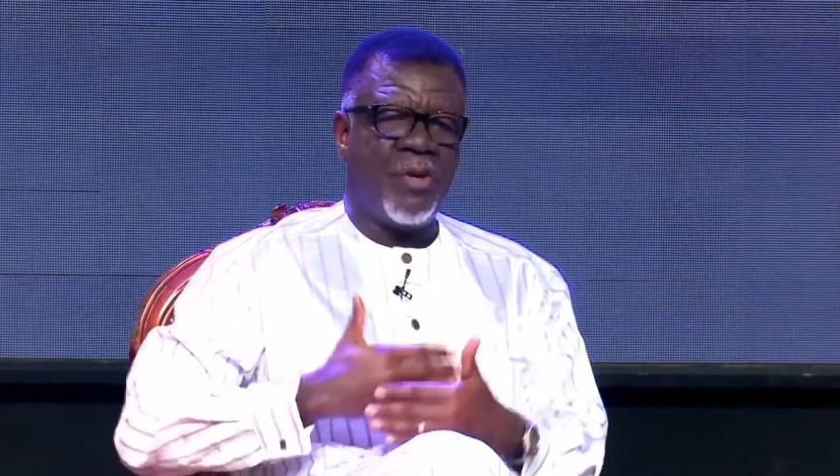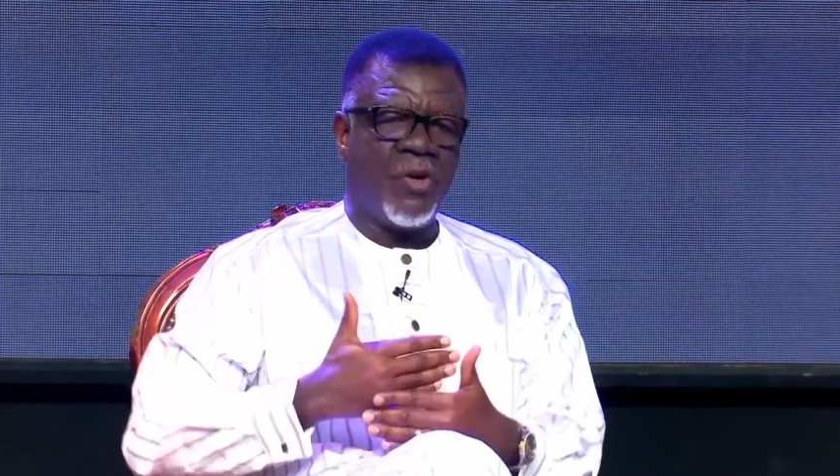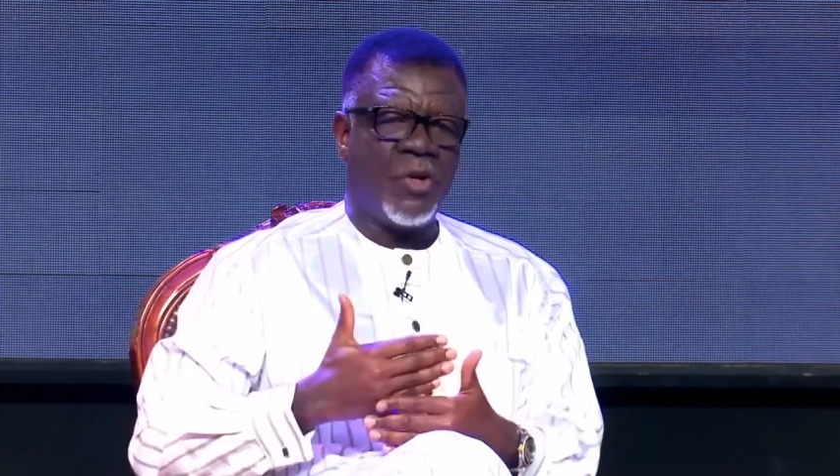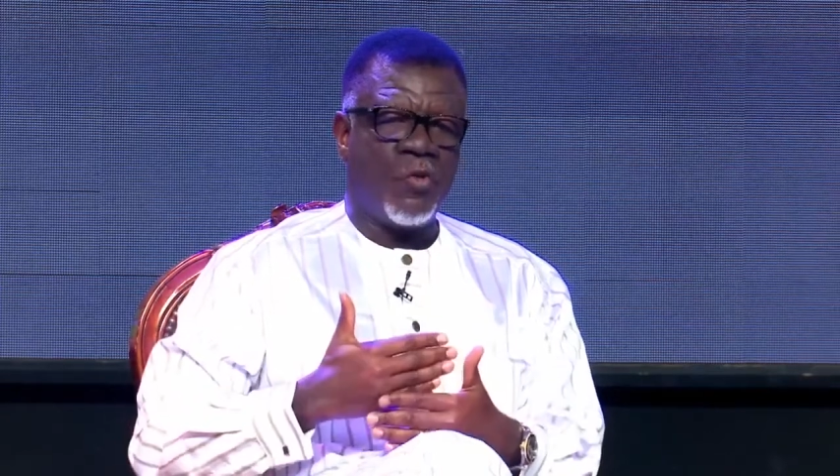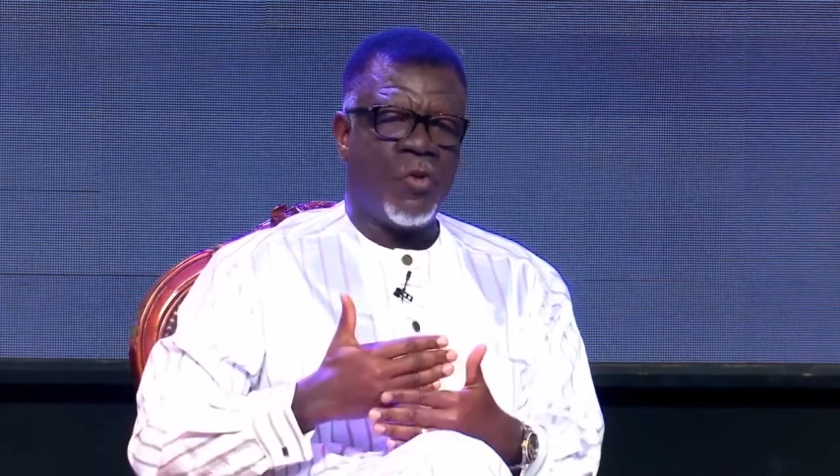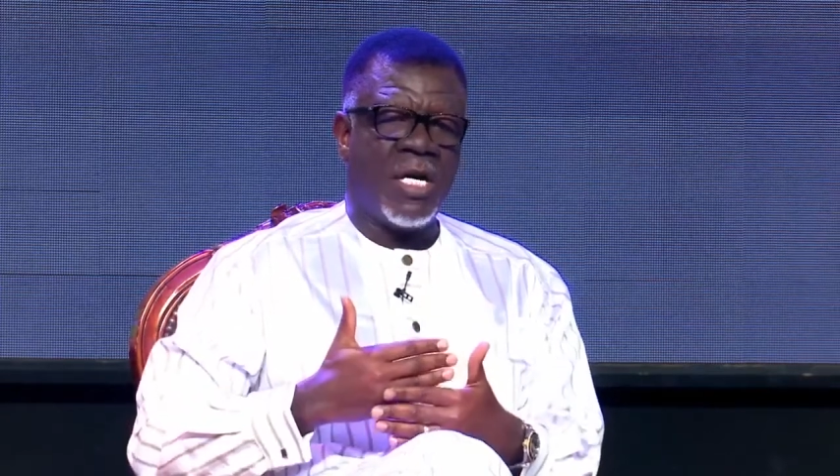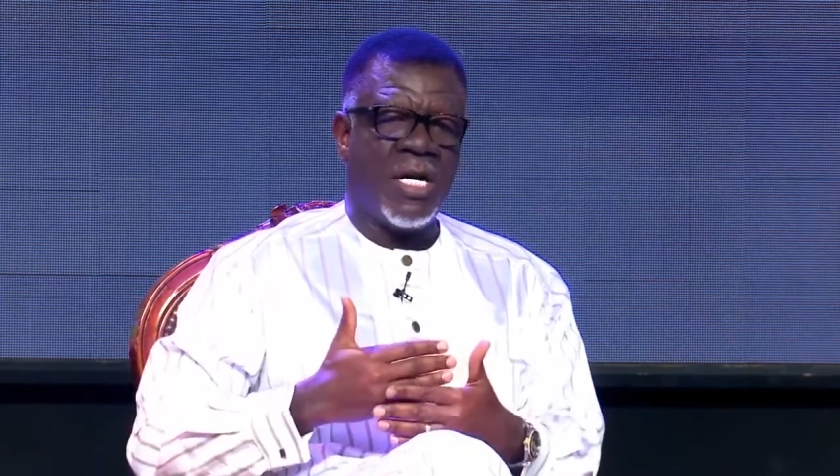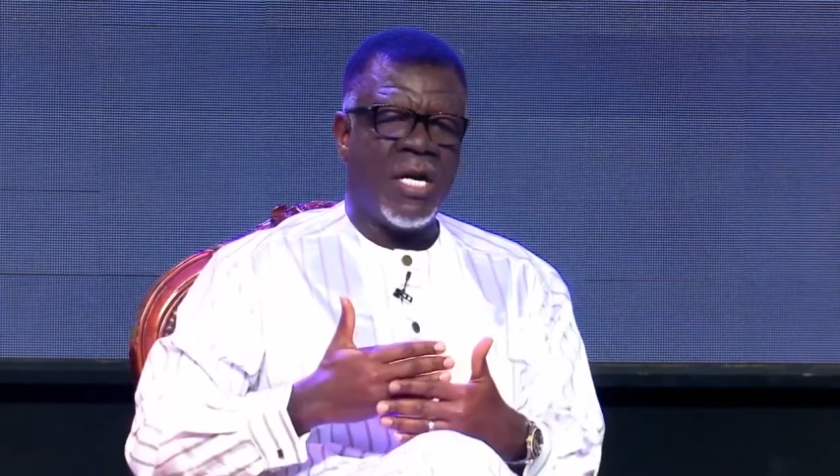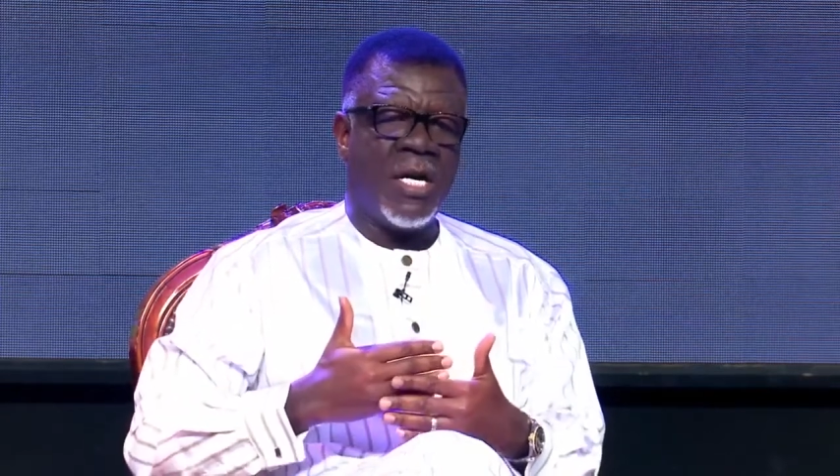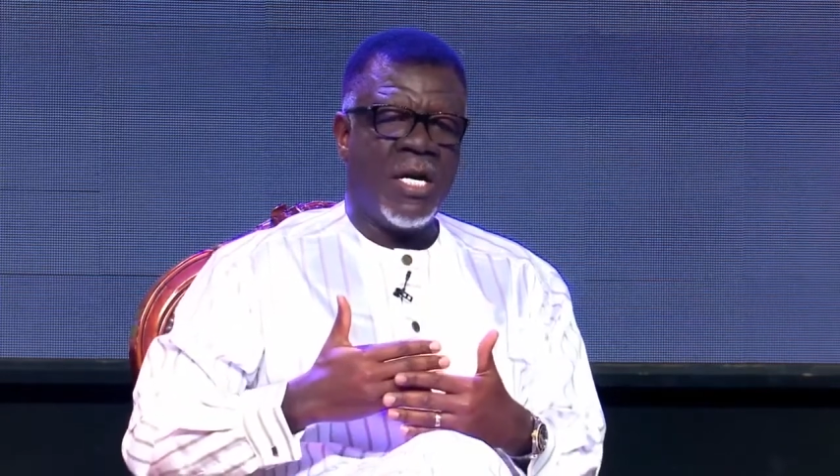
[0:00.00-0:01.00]
where,
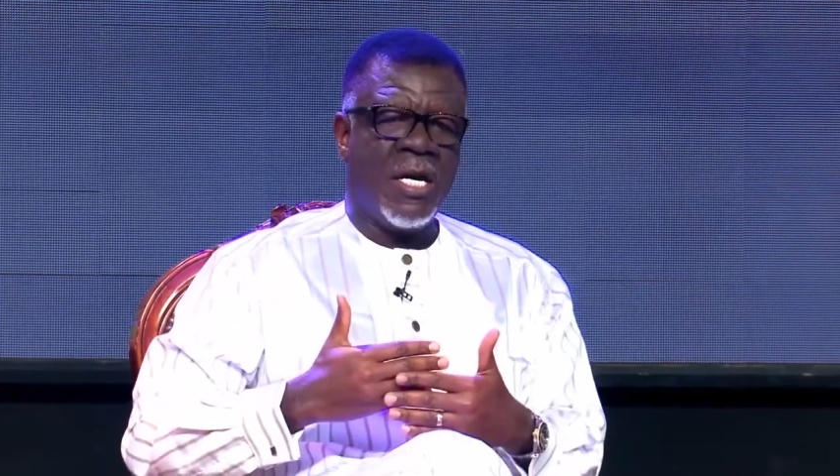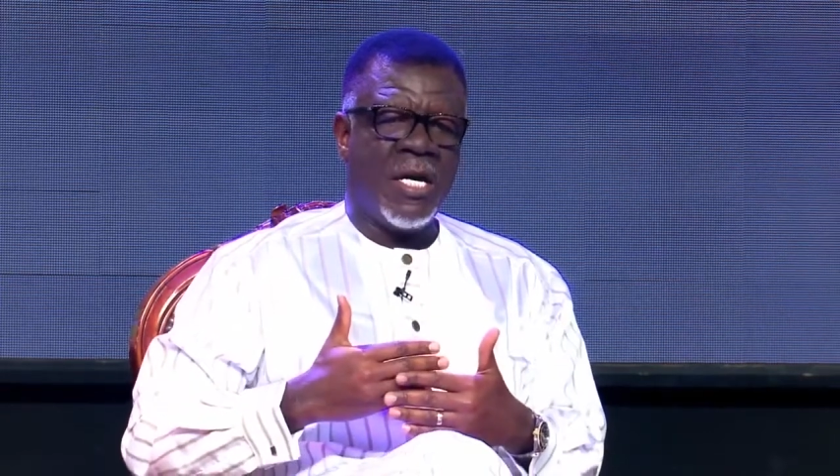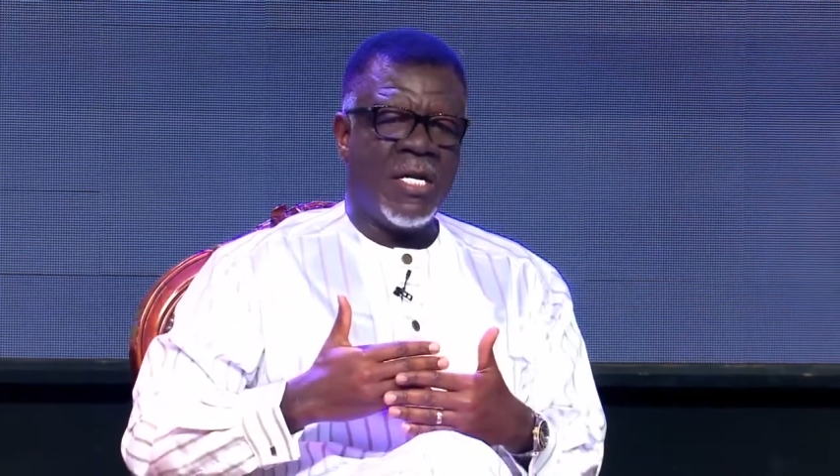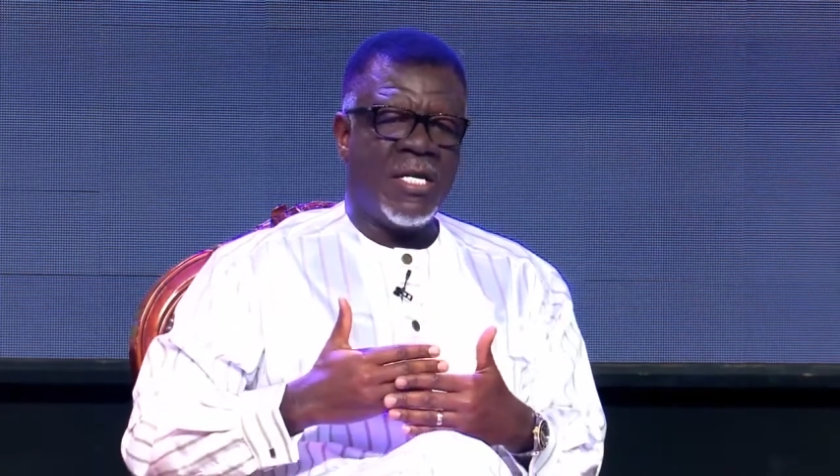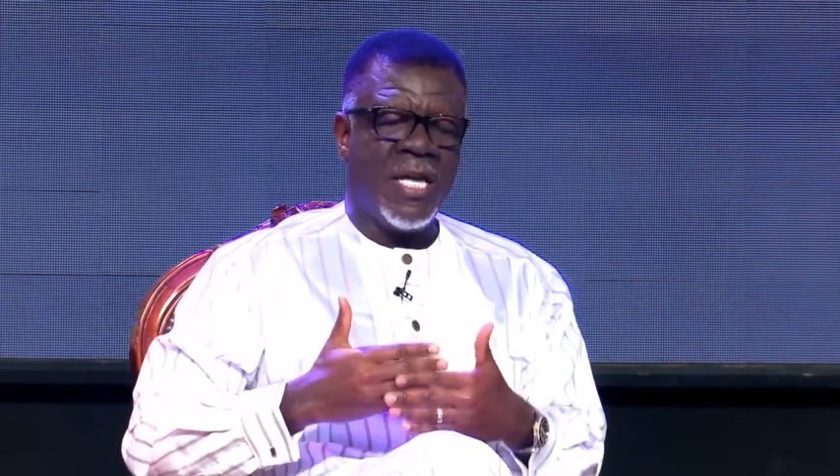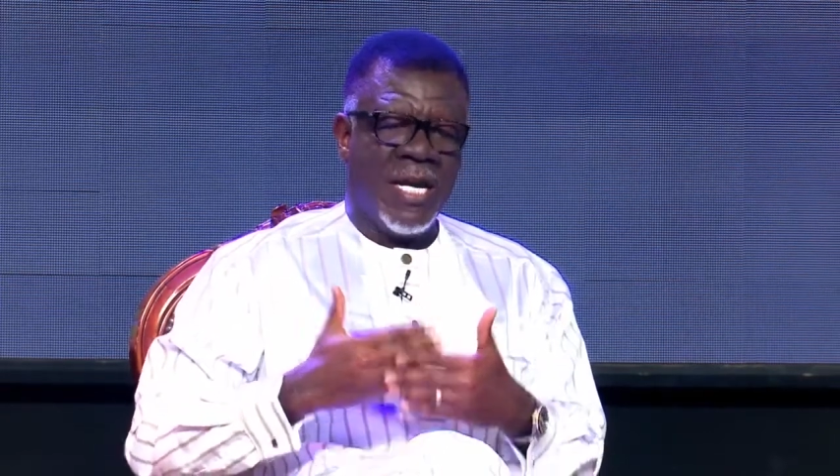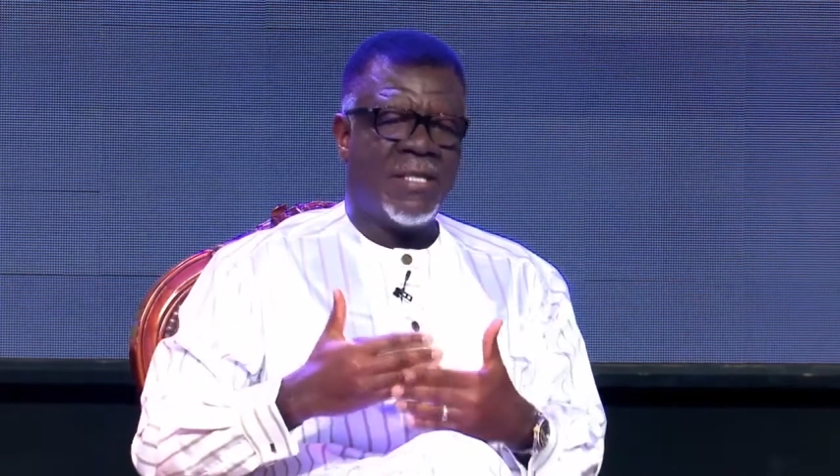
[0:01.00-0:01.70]
yes,